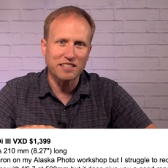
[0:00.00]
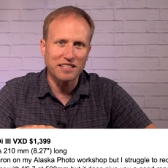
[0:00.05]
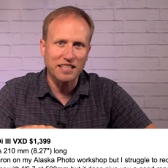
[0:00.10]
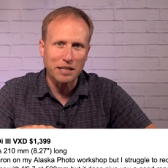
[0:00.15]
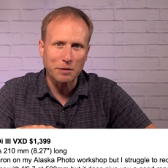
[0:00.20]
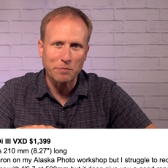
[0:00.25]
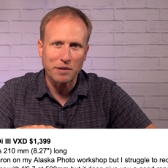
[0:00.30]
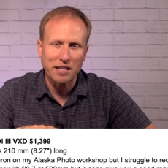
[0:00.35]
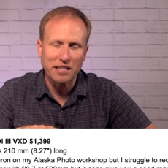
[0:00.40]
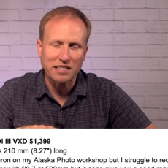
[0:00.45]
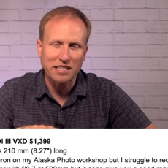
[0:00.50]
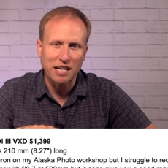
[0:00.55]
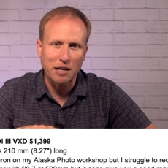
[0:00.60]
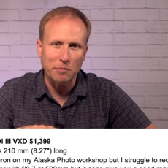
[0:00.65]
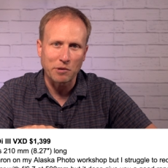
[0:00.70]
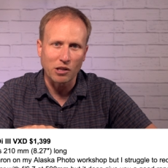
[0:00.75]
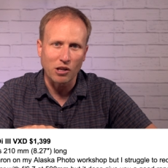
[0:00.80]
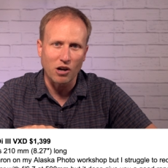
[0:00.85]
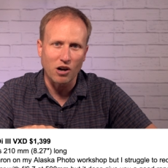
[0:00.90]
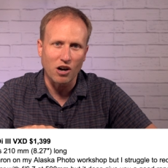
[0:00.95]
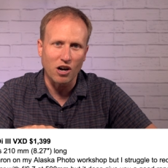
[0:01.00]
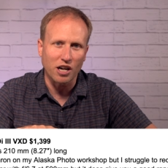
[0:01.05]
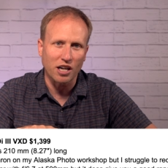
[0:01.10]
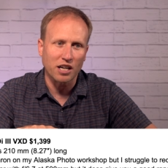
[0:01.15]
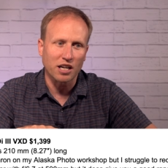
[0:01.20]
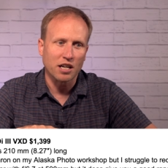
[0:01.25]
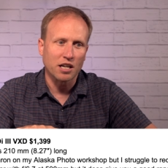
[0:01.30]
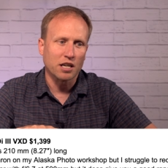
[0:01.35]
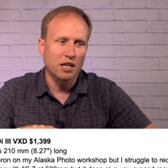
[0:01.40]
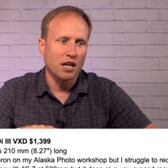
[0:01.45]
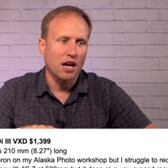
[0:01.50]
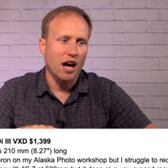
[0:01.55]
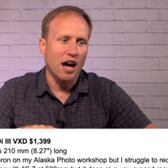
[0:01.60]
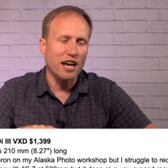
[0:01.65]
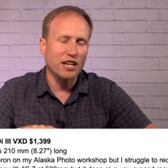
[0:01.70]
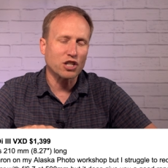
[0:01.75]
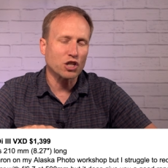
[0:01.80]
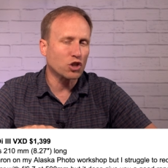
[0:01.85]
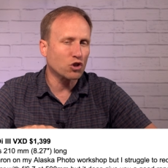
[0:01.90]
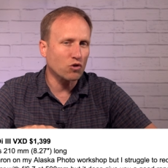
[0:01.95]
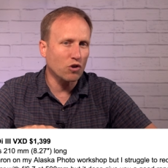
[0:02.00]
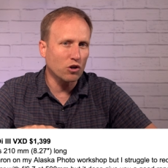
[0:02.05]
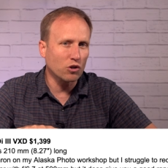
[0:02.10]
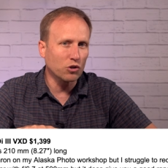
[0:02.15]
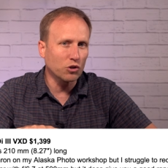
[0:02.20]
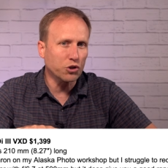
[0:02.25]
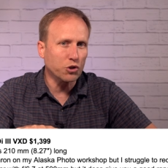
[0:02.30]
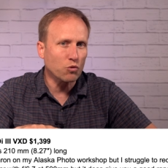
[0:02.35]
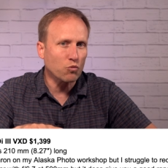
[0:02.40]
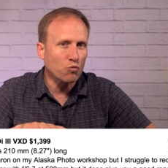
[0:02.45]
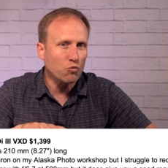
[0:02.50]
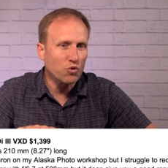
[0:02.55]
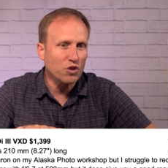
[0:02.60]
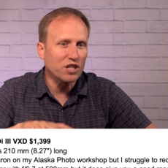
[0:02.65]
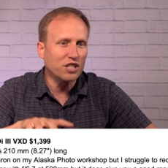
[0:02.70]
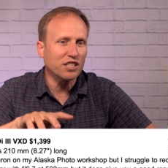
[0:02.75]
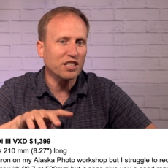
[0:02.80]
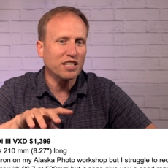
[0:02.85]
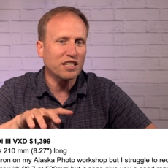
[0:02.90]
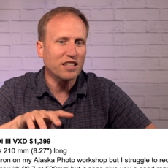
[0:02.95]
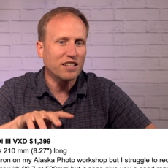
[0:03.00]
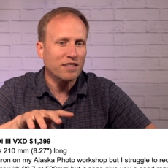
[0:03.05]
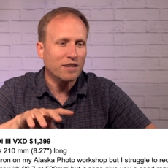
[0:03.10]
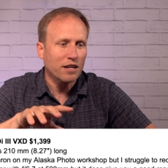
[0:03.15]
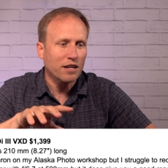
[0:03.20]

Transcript: Sigma has come along, I struggle to really